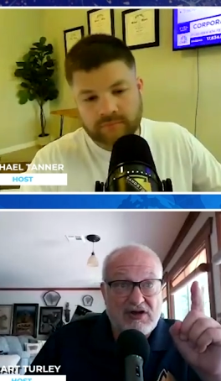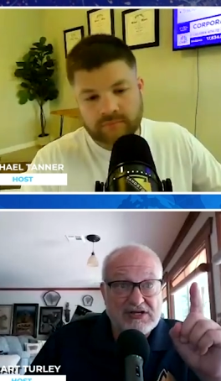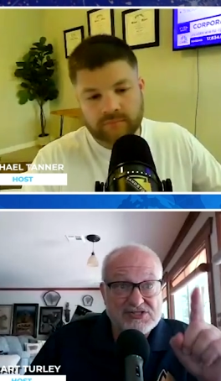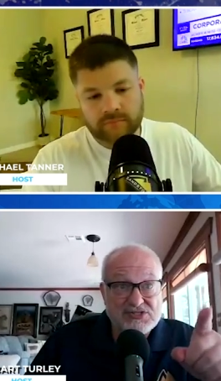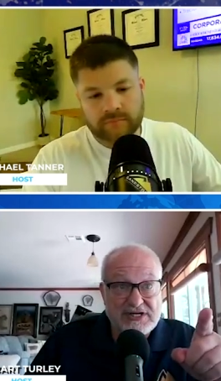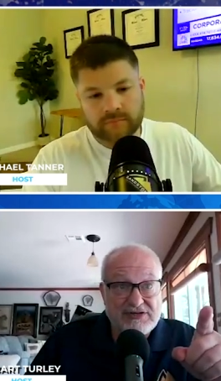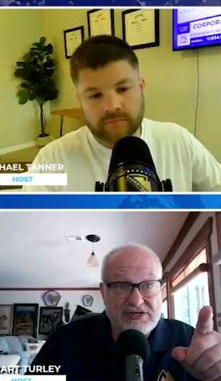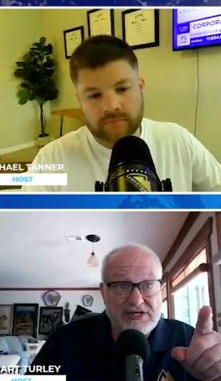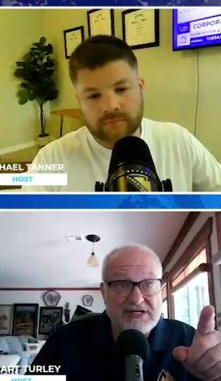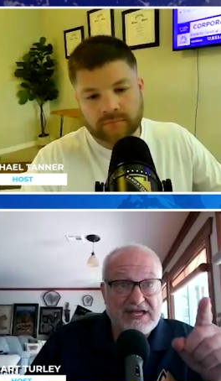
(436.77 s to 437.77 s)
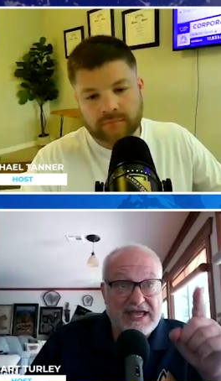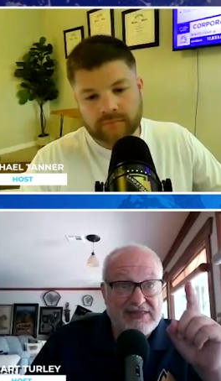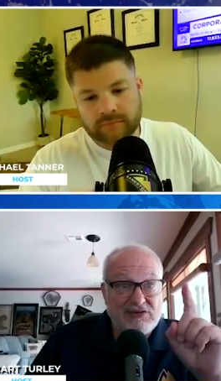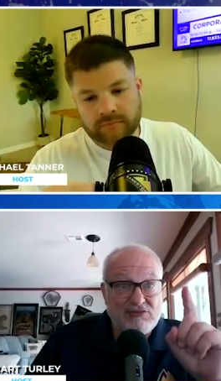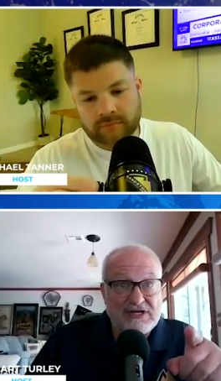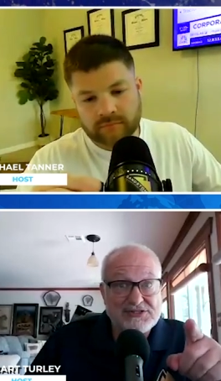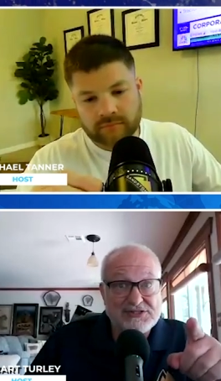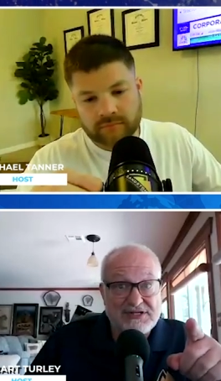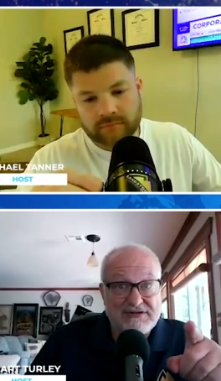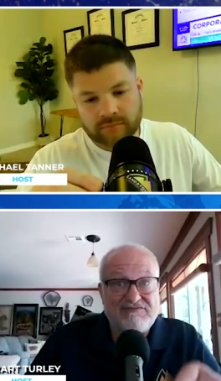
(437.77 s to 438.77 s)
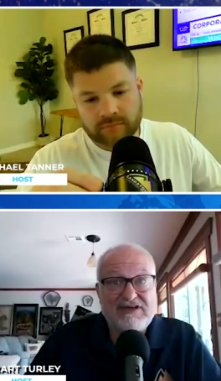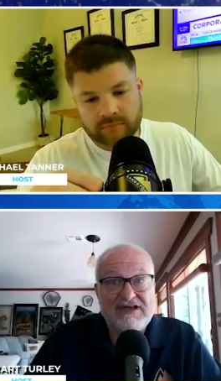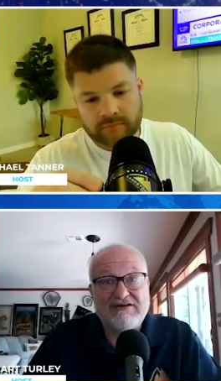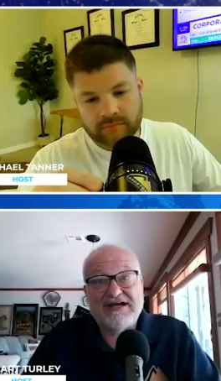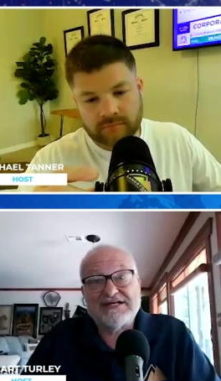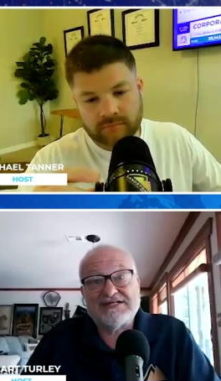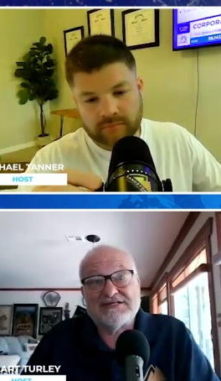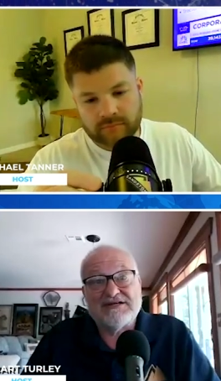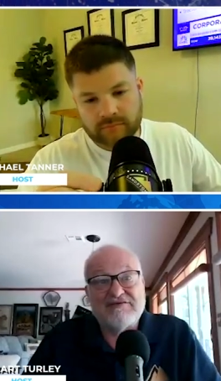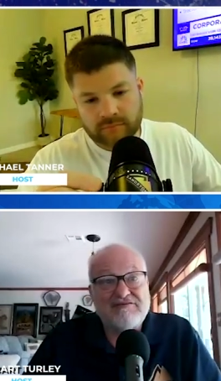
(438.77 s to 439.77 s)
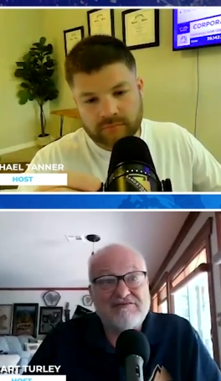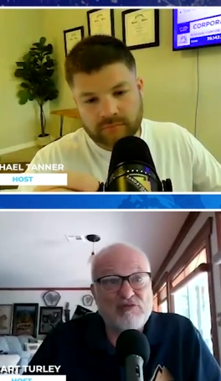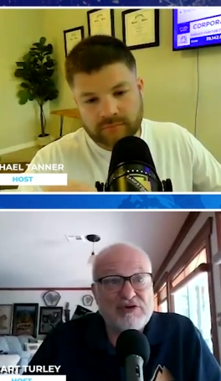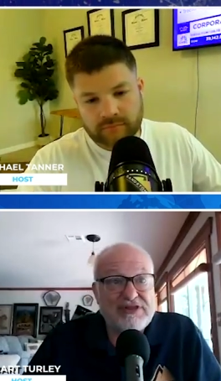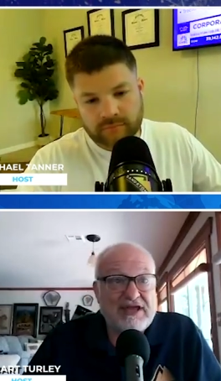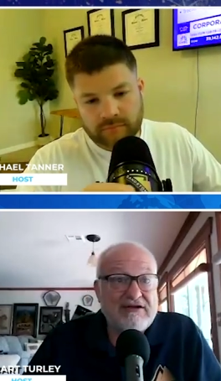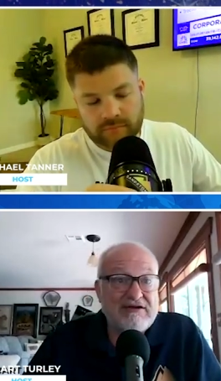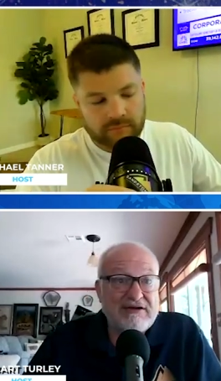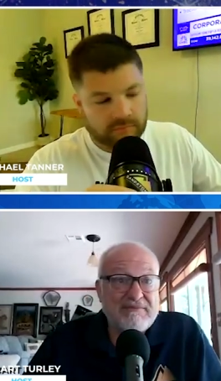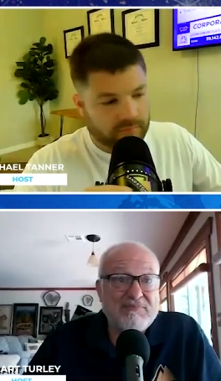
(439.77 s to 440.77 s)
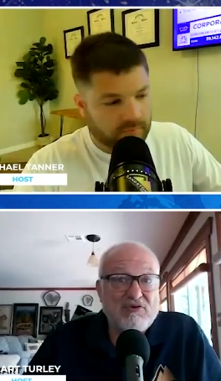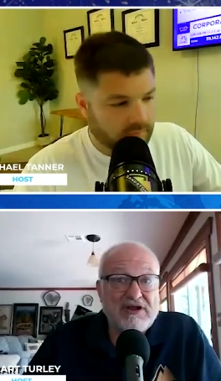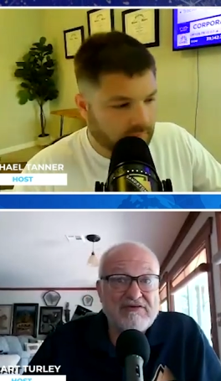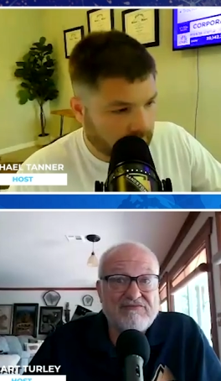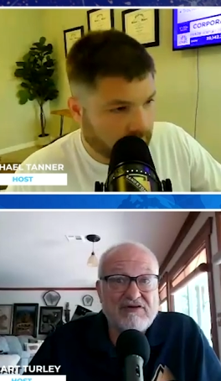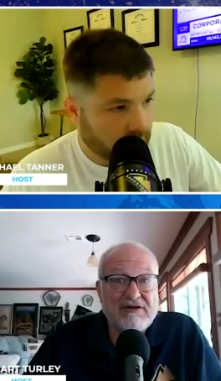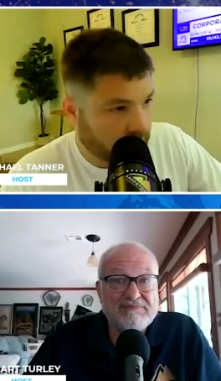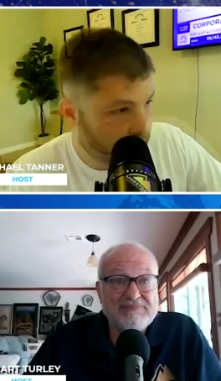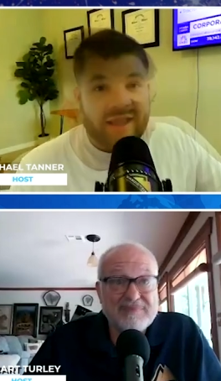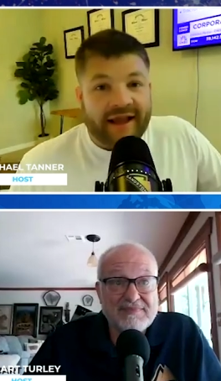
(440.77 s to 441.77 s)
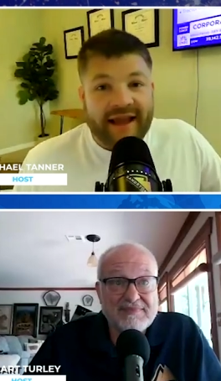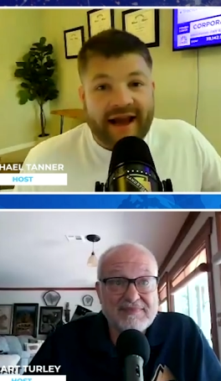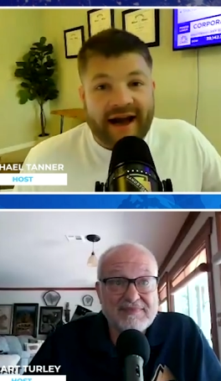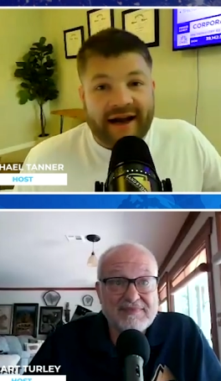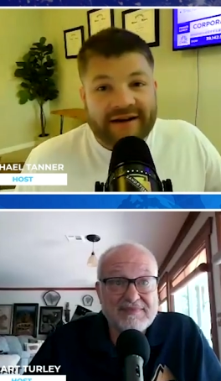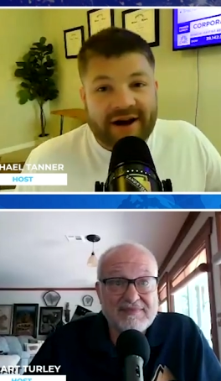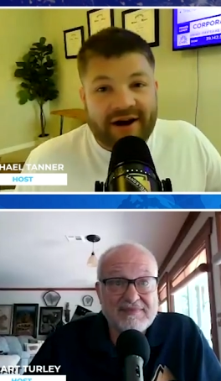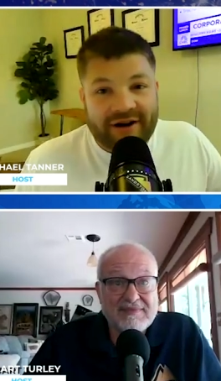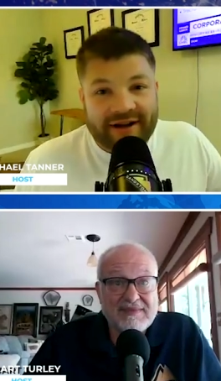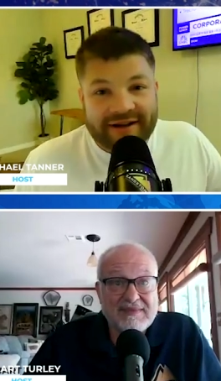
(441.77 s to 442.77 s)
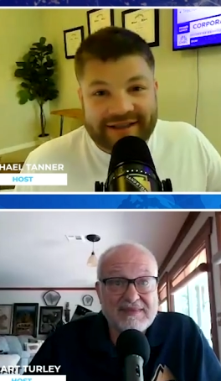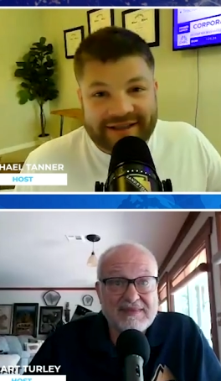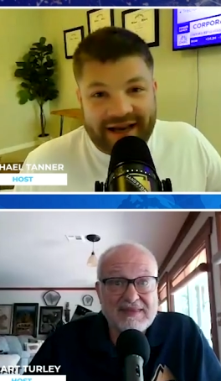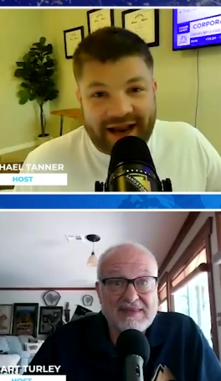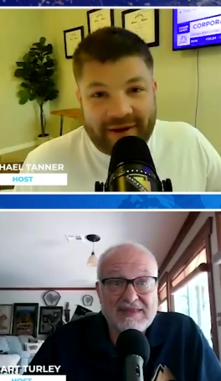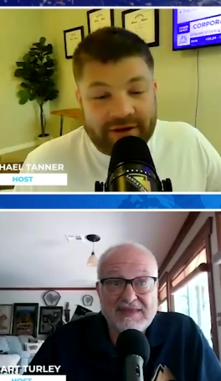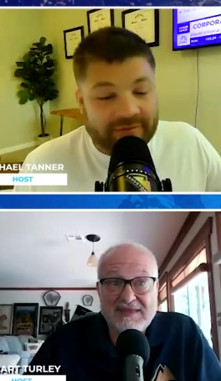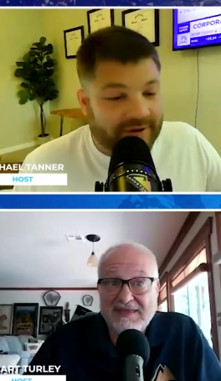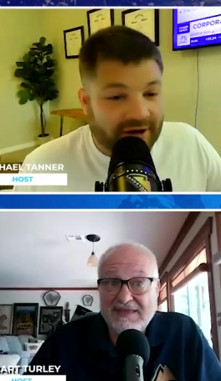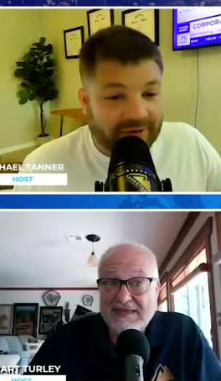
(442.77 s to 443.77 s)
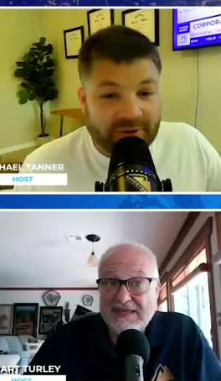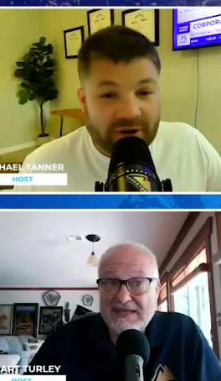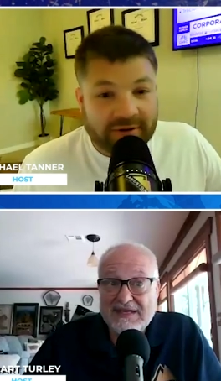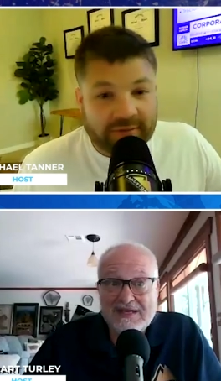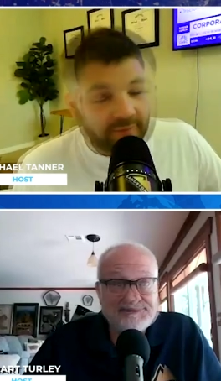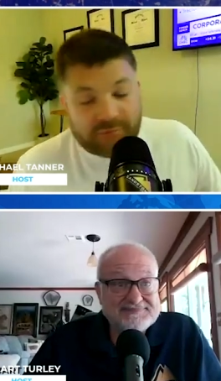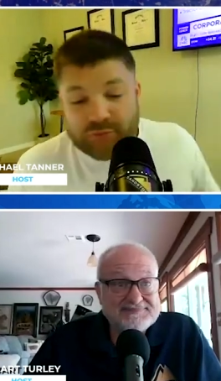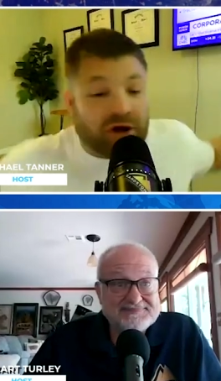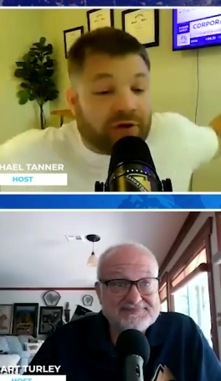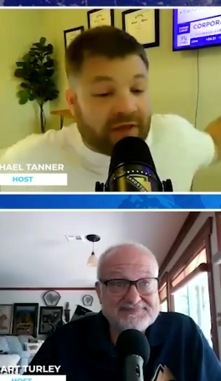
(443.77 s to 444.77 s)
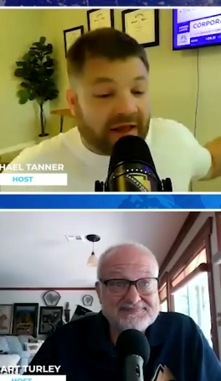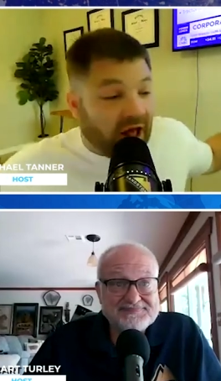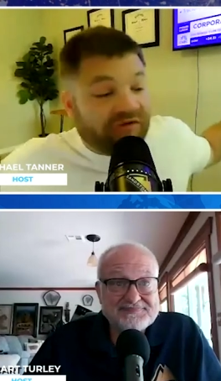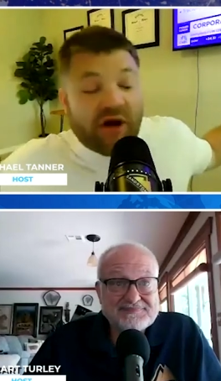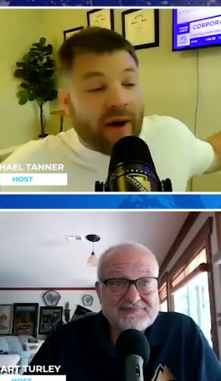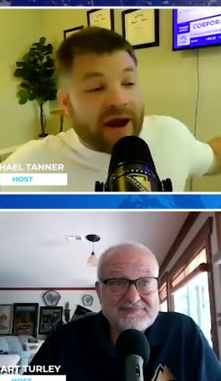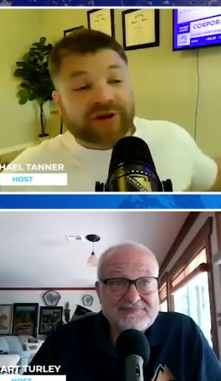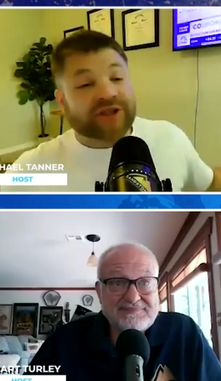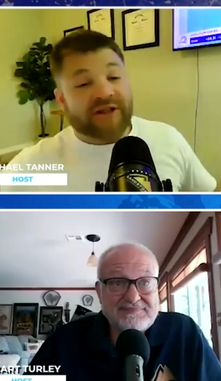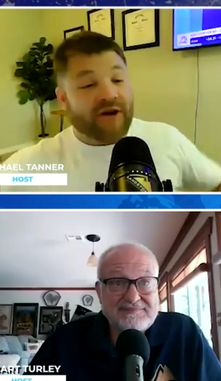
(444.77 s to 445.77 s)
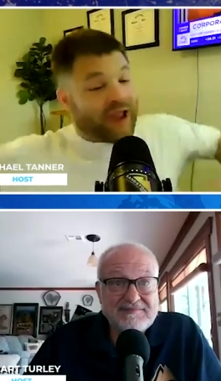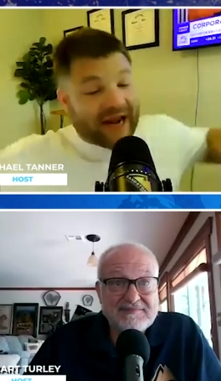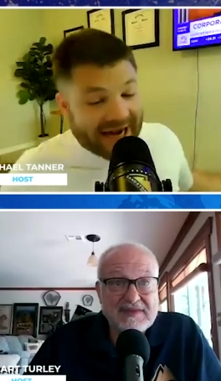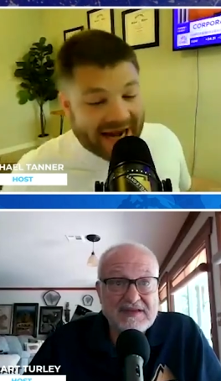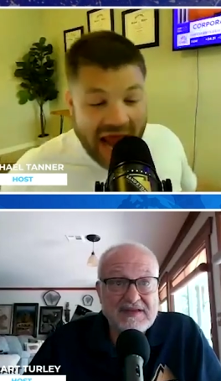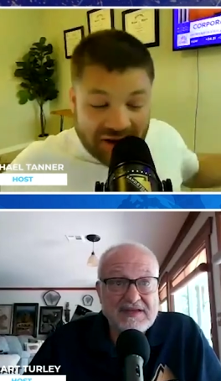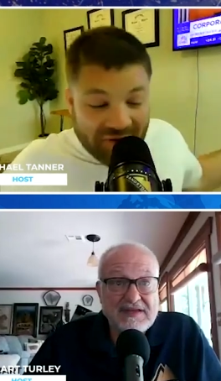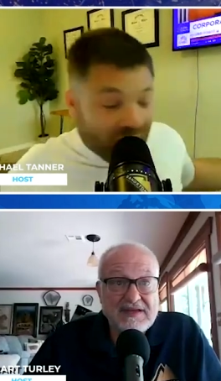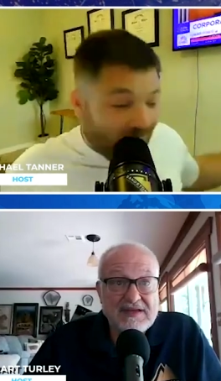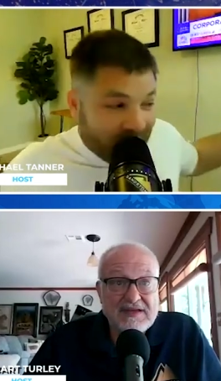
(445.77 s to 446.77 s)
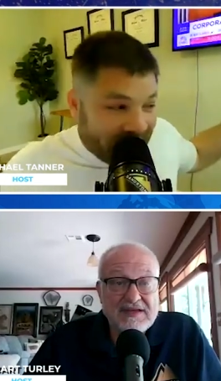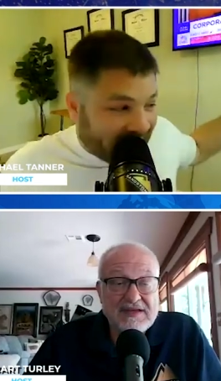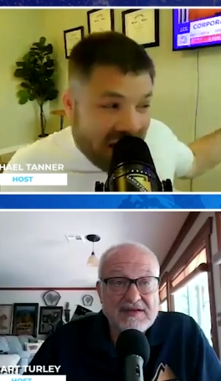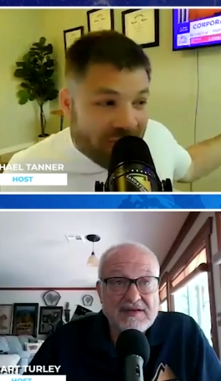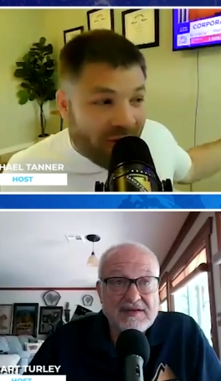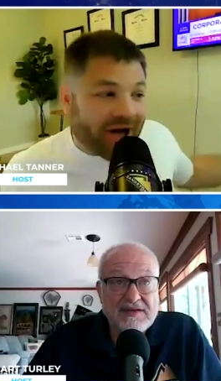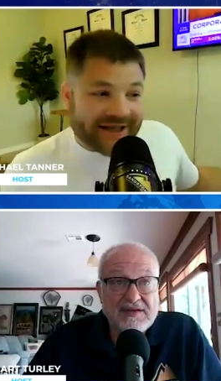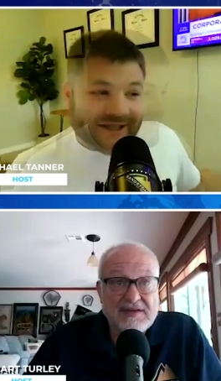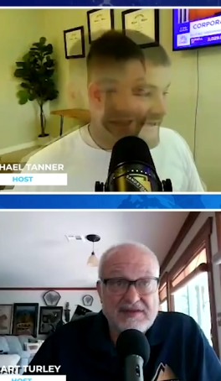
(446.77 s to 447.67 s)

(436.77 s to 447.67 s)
Speaker 1: Australia, and the Russia Federation are uh, where they are importing from.
Speaker 2: Yeah, no, it's I mean, they're they're they're, they love their energy. They'll get it in any form that they want.